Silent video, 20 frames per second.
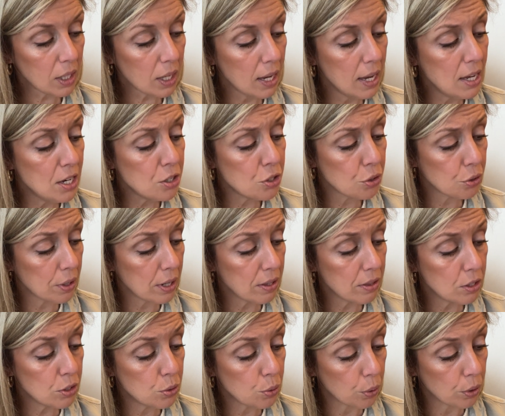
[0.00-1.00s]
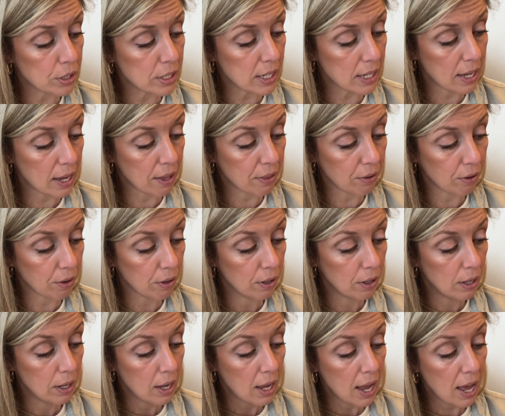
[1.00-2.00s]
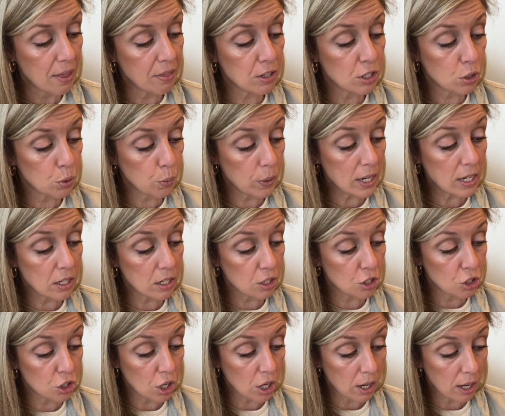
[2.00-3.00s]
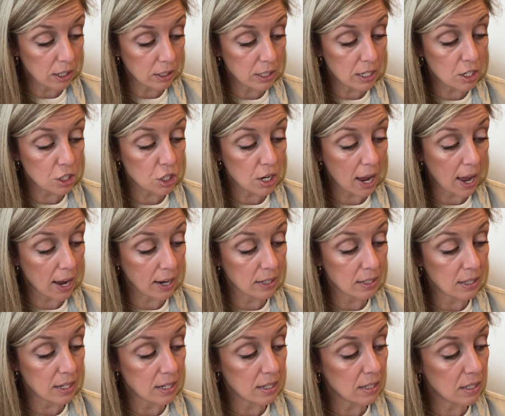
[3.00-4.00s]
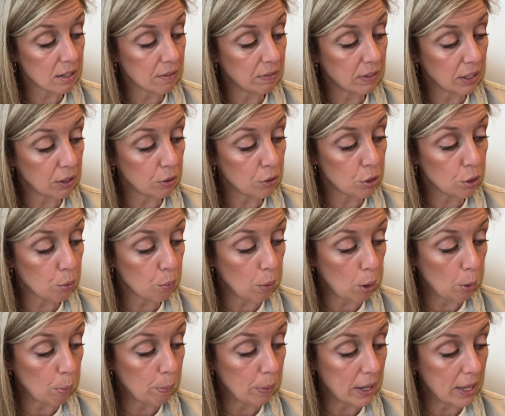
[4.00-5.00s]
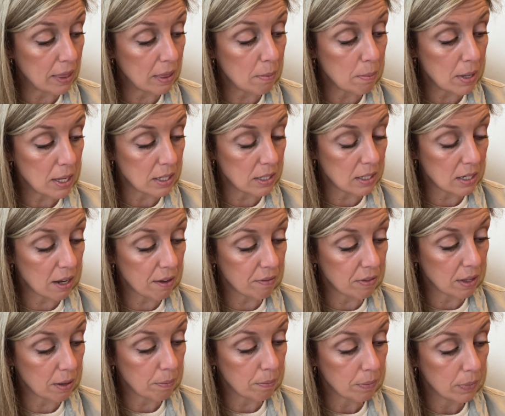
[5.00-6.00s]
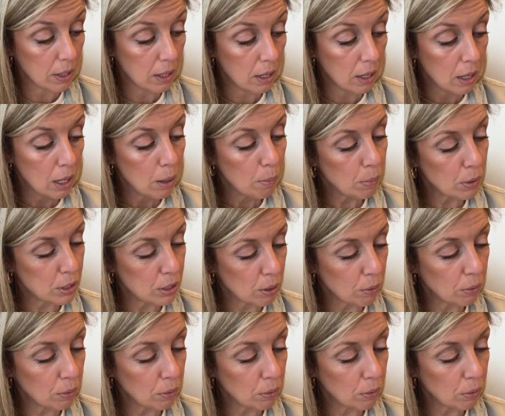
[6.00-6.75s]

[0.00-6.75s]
entering the door together, and the sweet, childish accents of little Europa in the midst of them. But so